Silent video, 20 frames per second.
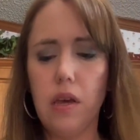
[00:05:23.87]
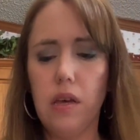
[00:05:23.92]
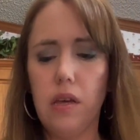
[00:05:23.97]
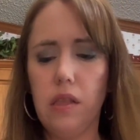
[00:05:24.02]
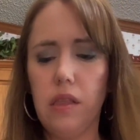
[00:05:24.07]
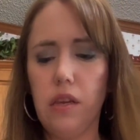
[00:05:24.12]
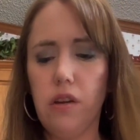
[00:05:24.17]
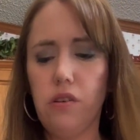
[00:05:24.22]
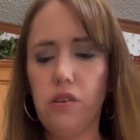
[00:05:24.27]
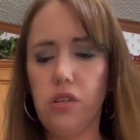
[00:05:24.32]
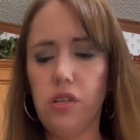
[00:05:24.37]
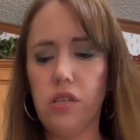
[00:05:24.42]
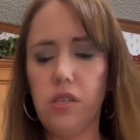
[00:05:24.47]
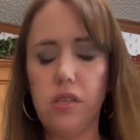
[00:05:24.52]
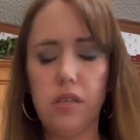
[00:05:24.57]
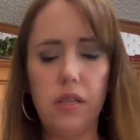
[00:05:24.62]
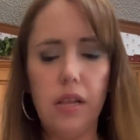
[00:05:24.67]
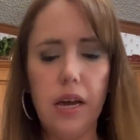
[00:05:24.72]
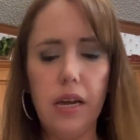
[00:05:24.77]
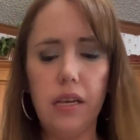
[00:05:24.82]
They're
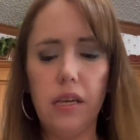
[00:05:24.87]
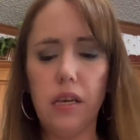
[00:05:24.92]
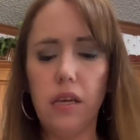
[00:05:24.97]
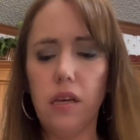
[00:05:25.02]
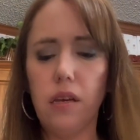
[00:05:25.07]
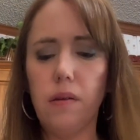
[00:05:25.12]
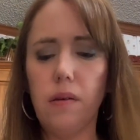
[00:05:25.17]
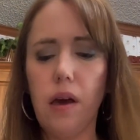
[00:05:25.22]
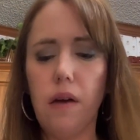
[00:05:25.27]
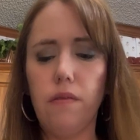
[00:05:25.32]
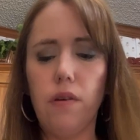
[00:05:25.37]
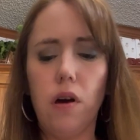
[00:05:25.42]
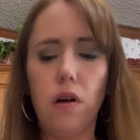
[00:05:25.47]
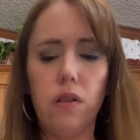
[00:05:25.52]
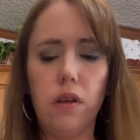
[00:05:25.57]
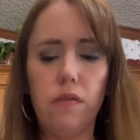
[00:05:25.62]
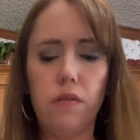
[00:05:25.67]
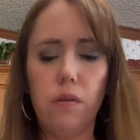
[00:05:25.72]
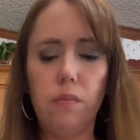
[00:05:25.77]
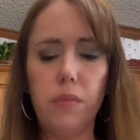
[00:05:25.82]
just like, have y'all
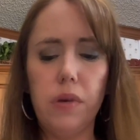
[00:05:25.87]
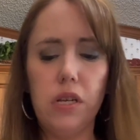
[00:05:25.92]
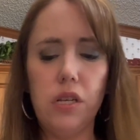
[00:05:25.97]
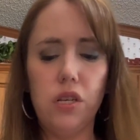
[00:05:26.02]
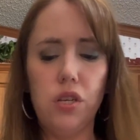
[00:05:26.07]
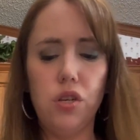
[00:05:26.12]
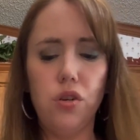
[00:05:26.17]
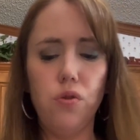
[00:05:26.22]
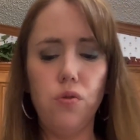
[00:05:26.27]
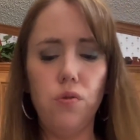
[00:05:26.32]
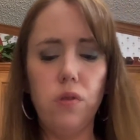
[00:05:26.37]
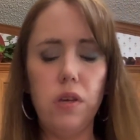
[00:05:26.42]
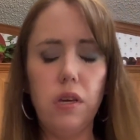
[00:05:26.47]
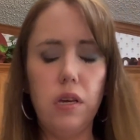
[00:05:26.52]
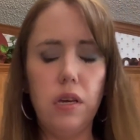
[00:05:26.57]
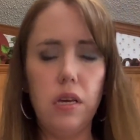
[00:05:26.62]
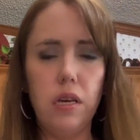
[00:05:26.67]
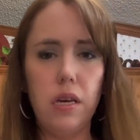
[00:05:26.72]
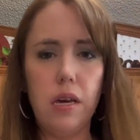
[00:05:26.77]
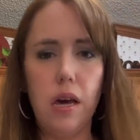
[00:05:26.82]
ever been to
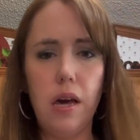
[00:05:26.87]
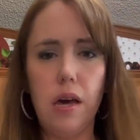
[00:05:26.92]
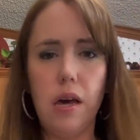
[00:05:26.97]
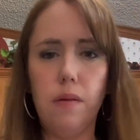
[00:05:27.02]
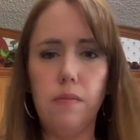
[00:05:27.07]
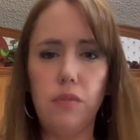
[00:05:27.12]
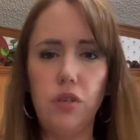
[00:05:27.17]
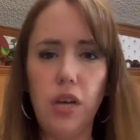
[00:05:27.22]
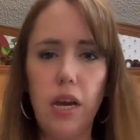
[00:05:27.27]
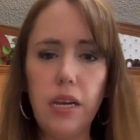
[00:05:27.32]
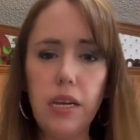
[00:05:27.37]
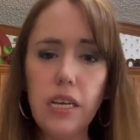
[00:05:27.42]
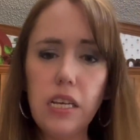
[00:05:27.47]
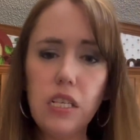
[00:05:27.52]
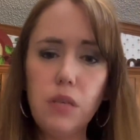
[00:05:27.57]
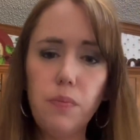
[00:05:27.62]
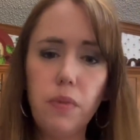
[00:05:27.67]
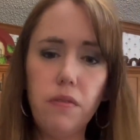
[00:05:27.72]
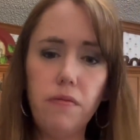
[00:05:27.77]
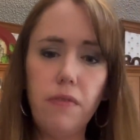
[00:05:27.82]
the
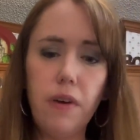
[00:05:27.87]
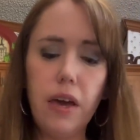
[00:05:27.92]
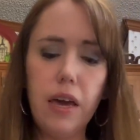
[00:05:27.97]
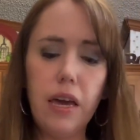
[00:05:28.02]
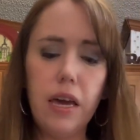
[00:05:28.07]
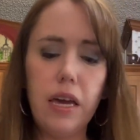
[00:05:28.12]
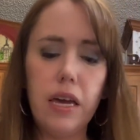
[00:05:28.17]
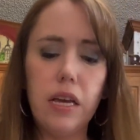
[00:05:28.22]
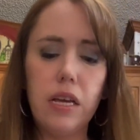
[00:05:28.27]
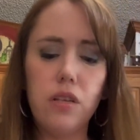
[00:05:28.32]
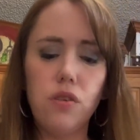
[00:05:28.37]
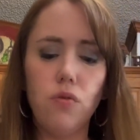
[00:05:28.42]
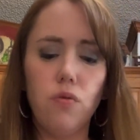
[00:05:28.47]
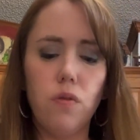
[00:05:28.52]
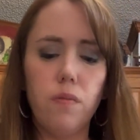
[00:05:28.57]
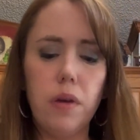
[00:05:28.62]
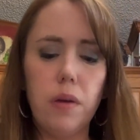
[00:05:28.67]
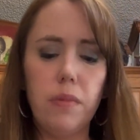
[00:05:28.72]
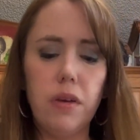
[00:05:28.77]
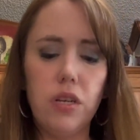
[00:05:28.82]
Chinese buffets or
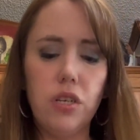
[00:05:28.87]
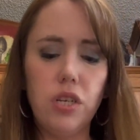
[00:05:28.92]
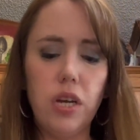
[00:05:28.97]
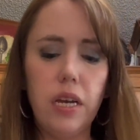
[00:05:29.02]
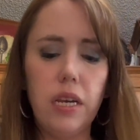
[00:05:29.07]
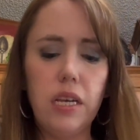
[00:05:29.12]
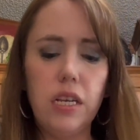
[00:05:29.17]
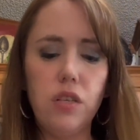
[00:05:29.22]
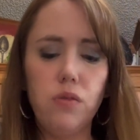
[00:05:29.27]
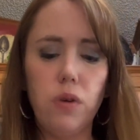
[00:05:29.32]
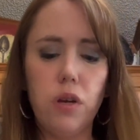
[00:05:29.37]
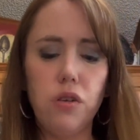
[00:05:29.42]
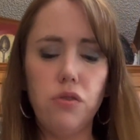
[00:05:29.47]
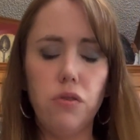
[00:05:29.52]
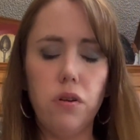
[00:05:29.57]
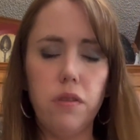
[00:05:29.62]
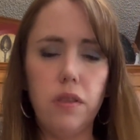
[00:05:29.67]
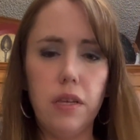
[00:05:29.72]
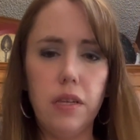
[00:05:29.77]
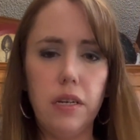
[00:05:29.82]
maybe a Chinese
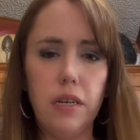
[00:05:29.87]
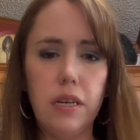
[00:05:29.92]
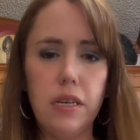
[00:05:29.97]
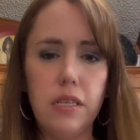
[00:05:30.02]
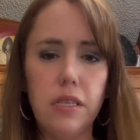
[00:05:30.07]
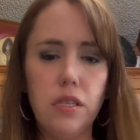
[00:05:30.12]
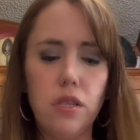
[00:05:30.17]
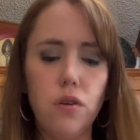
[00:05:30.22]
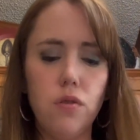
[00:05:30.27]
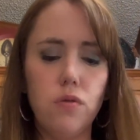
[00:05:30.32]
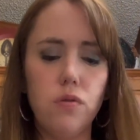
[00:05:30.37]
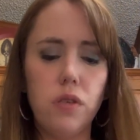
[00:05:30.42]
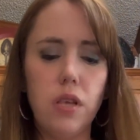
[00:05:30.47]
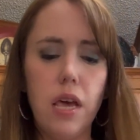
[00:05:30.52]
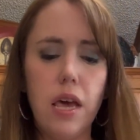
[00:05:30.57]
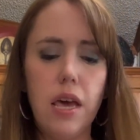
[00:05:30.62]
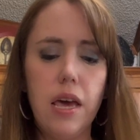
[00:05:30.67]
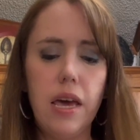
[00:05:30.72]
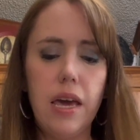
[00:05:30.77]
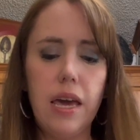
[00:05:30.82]
restaurant that does those
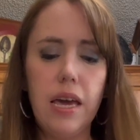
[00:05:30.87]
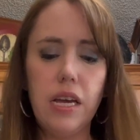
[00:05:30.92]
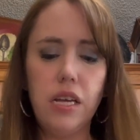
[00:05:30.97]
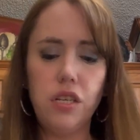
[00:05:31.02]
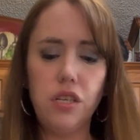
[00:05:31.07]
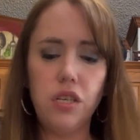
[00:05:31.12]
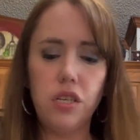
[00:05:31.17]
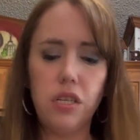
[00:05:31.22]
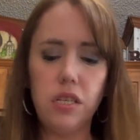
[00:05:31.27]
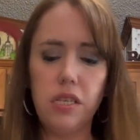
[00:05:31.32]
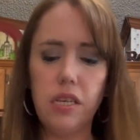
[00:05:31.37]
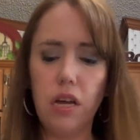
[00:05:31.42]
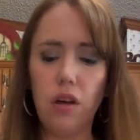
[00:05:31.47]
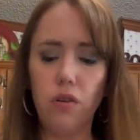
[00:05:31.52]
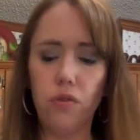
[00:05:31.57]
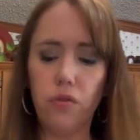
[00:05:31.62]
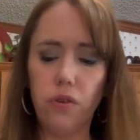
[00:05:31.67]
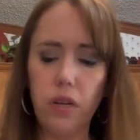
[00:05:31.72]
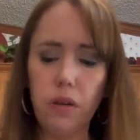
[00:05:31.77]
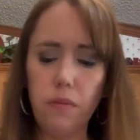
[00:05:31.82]
Asian style
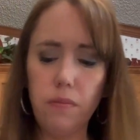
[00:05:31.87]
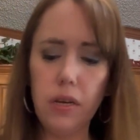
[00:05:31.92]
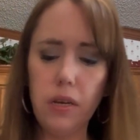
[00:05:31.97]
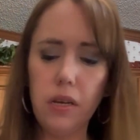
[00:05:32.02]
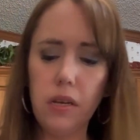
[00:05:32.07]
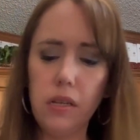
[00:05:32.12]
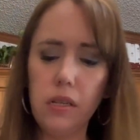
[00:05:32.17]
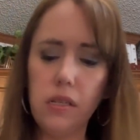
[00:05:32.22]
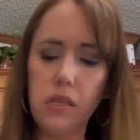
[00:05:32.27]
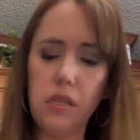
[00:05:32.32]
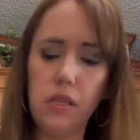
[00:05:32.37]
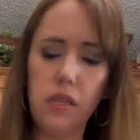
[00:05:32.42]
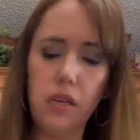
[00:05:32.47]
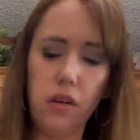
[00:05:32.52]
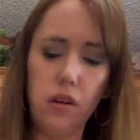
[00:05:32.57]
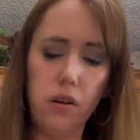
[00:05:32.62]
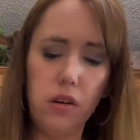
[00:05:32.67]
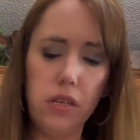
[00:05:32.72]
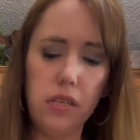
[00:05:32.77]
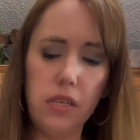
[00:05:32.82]
green beans?
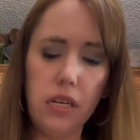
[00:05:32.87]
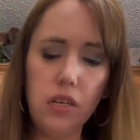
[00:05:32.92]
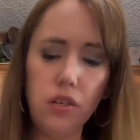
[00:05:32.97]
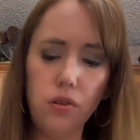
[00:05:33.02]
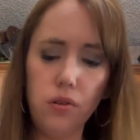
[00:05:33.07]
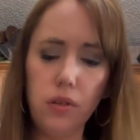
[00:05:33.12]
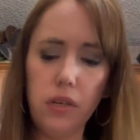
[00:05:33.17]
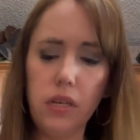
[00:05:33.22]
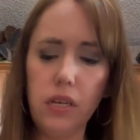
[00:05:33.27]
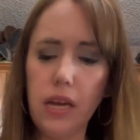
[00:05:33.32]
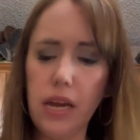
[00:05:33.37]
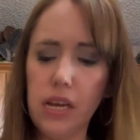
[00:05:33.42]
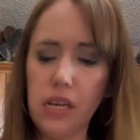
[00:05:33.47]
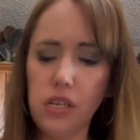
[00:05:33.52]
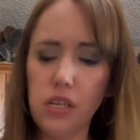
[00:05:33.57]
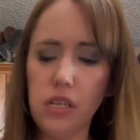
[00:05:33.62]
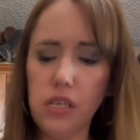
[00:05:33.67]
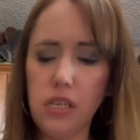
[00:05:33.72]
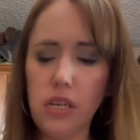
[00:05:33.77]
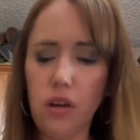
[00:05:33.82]
They're essentially
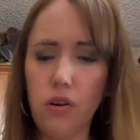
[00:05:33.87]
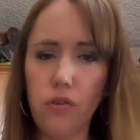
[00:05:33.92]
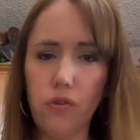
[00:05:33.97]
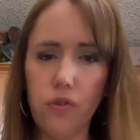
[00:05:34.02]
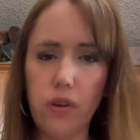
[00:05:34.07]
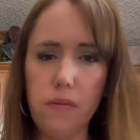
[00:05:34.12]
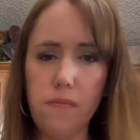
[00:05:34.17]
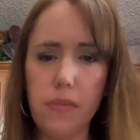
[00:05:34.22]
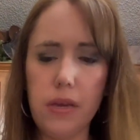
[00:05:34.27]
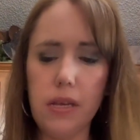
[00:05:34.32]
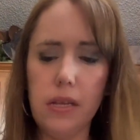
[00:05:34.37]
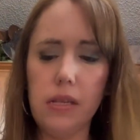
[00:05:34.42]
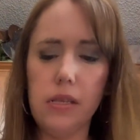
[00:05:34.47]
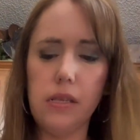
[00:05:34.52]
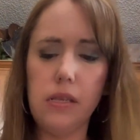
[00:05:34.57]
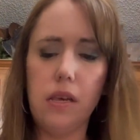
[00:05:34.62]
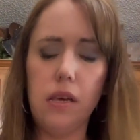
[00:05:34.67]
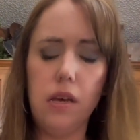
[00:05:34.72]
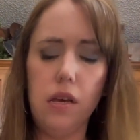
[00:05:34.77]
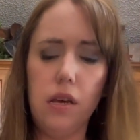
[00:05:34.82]
Asian style green beans.
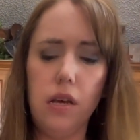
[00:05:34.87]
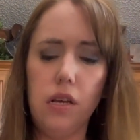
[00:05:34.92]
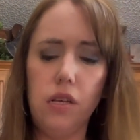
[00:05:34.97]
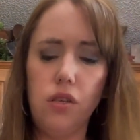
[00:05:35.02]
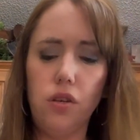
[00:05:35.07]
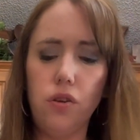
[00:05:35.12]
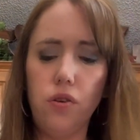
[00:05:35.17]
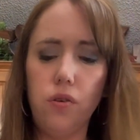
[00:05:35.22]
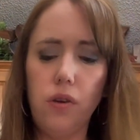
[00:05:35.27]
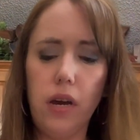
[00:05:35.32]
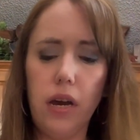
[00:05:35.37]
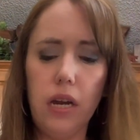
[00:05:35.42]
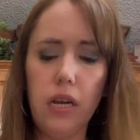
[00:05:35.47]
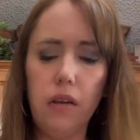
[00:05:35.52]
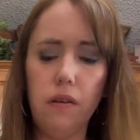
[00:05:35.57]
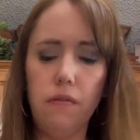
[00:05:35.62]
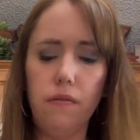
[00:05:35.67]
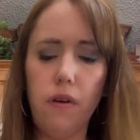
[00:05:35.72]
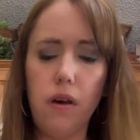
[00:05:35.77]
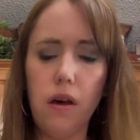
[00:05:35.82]
So you kind
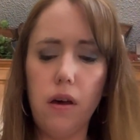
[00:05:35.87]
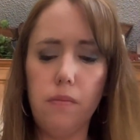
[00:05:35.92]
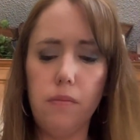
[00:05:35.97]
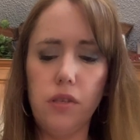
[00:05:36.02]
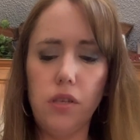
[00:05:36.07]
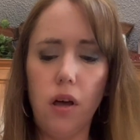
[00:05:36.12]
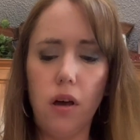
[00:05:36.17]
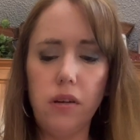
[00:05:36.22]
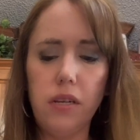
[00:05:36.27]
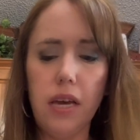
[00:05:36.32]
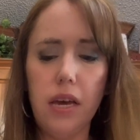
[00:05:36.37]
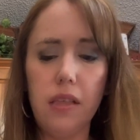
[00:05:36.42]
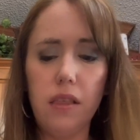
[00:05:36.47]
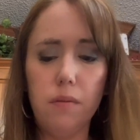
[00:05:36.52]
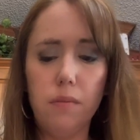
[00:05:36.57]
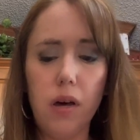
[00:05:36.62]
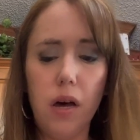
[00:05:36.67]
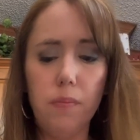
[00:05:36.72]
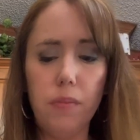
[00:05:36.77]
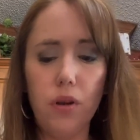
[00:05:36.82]
of saute them
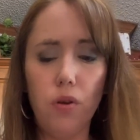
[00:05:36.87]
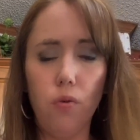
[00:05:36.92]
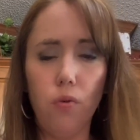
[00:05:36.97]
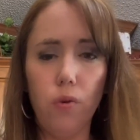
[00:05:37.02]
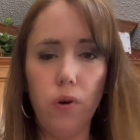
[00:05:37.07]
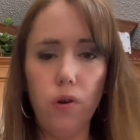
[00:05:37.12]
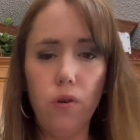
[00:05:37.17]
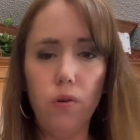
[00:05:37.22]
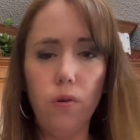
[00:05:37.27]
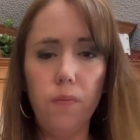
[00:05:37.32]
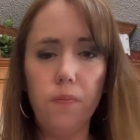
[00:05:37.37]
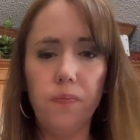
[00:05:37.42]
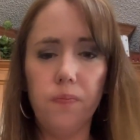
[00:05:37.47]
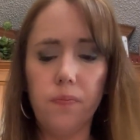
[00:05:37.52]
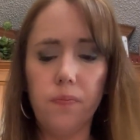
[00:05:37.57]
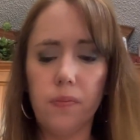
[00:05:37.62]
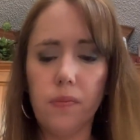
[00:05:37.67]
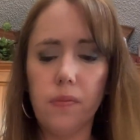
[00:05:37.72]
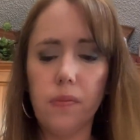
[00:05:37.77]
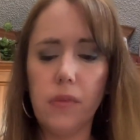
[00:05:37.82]
up in oil,
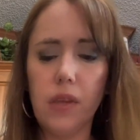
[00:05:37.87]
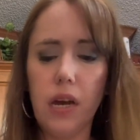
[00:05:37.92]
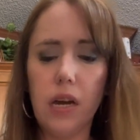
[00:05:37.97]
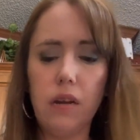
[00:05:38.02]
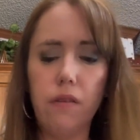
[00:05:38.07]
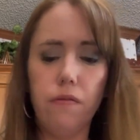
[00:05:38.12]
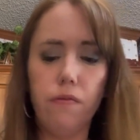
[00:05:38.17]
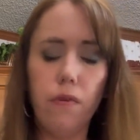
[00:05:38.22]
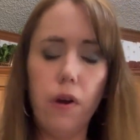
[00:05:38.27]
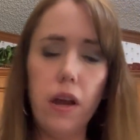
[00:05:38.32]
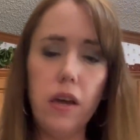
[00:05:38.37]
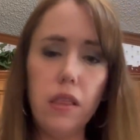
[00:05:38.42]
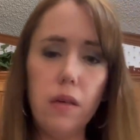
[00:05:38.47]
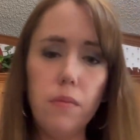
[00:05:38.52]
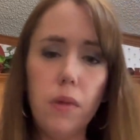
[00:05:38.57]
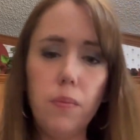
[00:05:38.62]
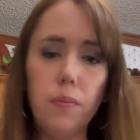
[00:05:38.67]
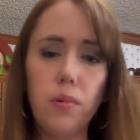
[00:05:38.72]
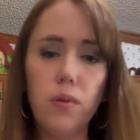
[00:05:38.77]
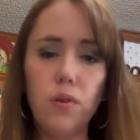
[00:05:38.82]
kind of fry them
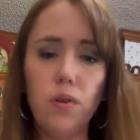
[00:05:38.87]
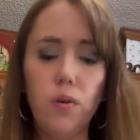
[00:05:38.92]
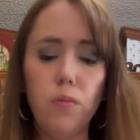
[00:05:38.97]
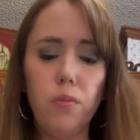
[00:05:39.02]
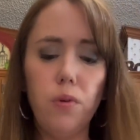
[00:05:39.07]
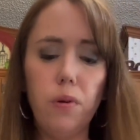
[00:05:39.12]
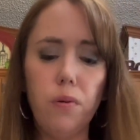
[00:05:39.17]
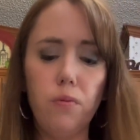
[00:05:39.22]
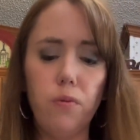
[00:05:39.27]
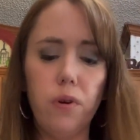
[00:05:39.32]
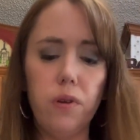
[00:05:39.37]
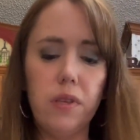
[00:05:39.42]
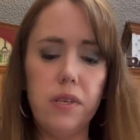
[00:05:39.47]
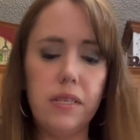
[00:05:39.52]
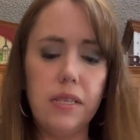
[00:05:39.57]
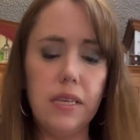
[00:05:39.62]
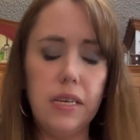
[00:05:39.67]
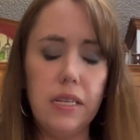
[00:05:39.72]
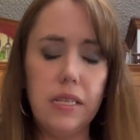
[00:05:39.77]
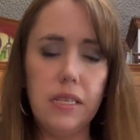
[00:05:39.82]
up a little bit where the
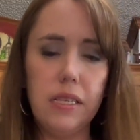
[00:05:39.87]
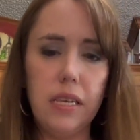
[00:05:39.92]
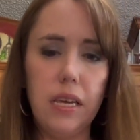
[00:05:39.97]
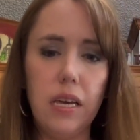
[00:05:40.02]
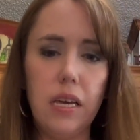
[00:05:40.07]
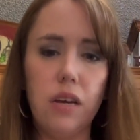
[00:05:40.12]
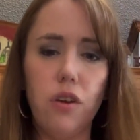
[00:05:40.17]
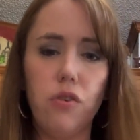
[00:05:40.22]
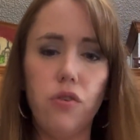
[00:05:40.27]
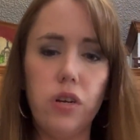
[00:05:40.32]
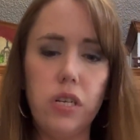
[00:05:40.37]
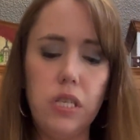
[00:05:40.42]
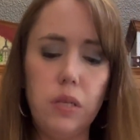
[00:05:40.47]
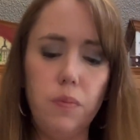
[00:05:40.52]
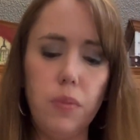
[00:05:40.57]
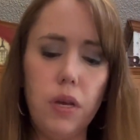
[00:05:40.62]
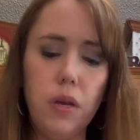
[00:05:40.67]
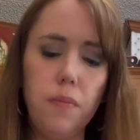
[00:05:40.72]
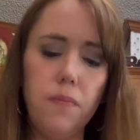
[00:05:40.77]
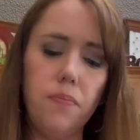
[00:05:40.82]
skins get
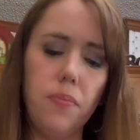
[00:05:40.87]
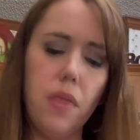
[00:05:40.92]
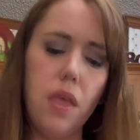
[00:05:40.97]
crispy.